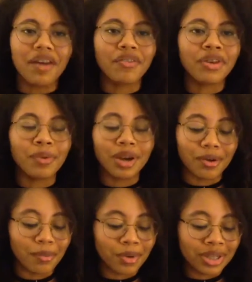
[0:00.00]

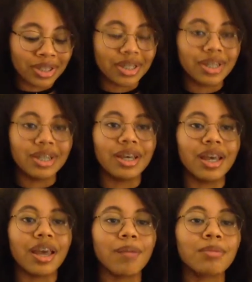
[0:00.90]
everywhere, was the
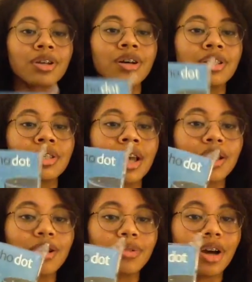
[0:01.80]
Amazon's
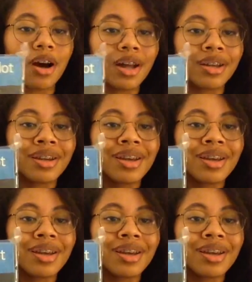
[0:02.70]
Echo Dot.